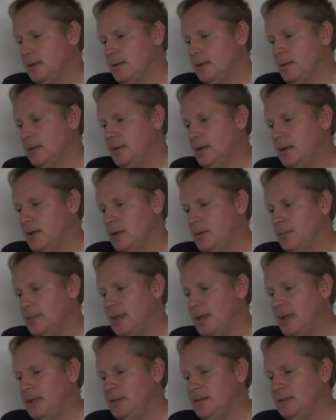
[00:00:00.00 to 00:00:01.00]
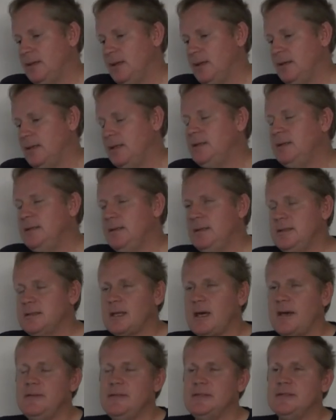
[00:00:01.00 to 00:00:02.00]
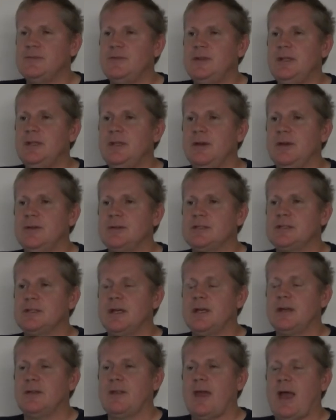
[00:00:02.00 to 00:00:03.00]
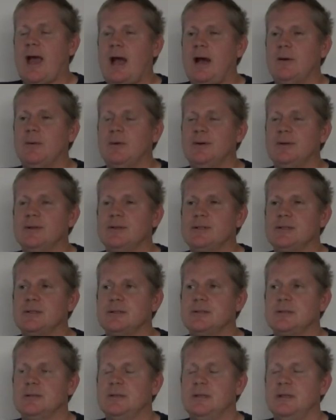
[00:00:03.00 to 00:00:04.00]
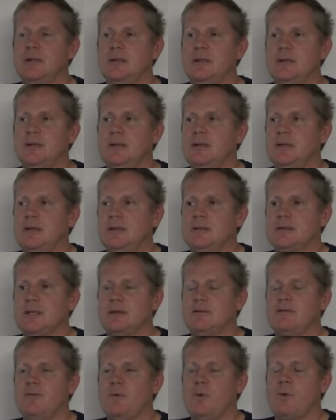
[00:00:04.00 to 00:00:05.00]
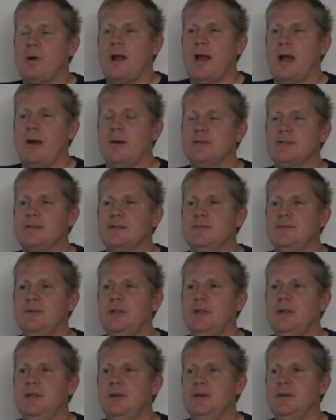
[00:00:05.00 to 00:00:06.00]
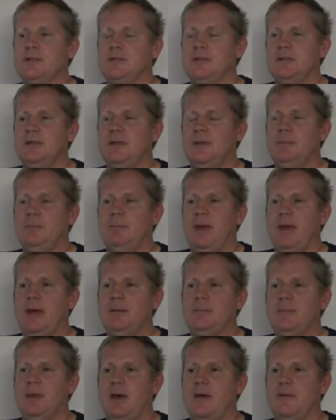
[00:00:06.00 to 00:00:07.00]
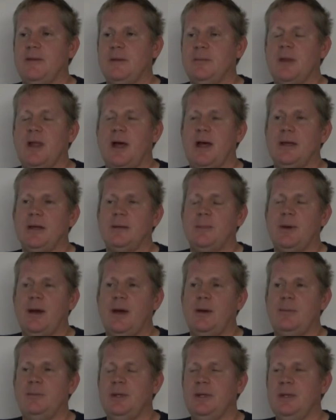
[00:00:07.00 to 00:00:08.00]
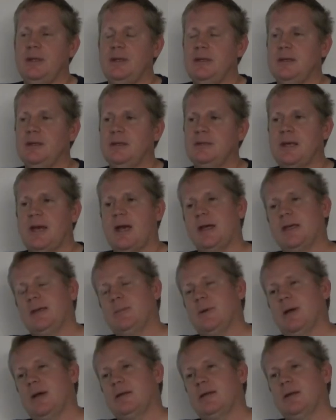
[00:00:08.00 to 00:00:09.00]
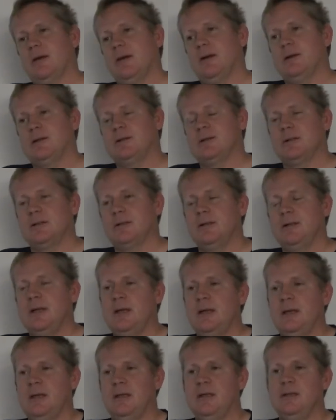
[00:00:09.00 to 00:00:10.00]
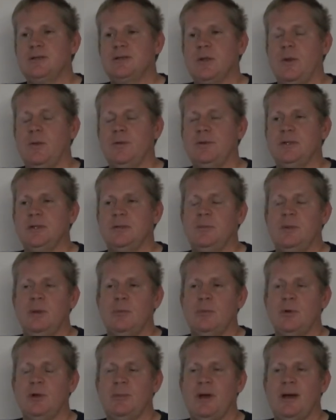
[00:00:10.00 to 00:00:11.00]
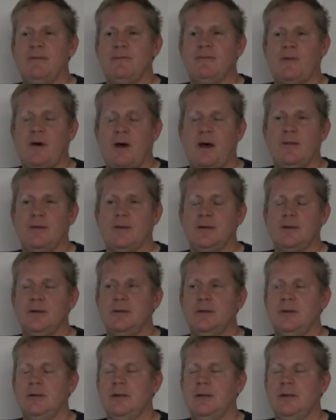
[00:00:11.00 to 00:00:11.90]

He's on these videos. It's like hours. It's like 4 hours of videos of him bad-mouthing, lying about me, attacking my character, insulting the memory of my father.